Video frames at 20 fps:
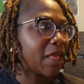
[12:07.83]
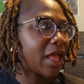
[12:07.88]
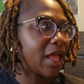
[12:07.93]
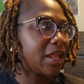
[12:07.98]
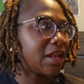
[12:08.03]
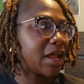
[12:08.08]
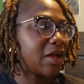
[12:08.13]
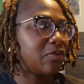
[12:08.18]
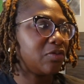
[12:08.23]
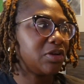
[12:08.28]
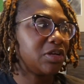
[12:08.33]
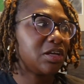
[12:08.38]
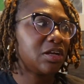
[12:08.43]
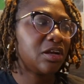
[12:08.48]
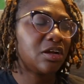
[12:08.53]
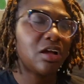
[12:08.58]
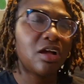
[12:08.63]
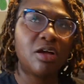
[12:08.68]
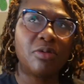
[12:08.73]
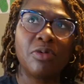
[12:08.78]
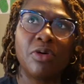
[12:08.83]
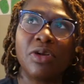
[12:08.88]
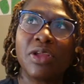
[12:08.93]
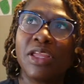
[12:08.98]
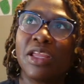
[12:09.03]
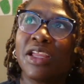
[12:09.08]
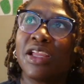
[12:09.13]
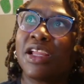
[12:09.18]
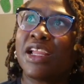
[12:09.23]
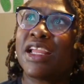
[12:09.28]
and I wanted to come on
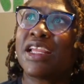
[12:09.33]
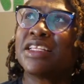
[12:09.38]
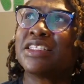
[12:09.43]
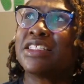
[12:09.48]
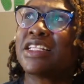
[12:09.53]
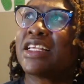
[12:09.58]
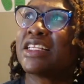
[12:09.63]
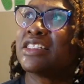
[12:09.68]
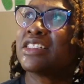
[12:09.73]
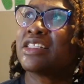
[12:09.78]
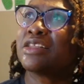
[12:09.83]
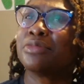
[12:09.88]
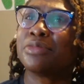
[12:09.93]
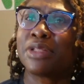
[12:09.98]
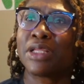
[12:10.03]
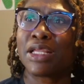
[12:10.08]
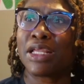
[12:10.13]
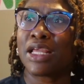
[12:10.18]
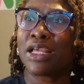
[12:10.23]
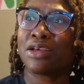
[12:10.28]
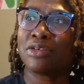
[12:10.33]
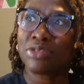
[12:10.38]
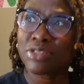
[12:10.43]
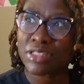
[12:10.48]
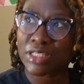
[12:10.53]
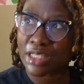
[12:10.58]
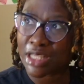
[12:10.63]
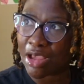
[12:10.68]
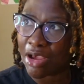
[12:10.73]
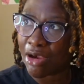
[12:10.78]
here and say something else
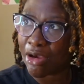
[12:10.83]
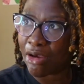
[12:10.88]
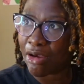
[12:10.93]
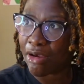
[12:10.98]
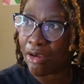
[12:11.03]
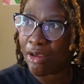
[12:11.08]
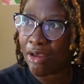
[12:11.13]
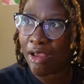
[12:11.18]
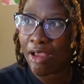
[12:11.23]
to y'all,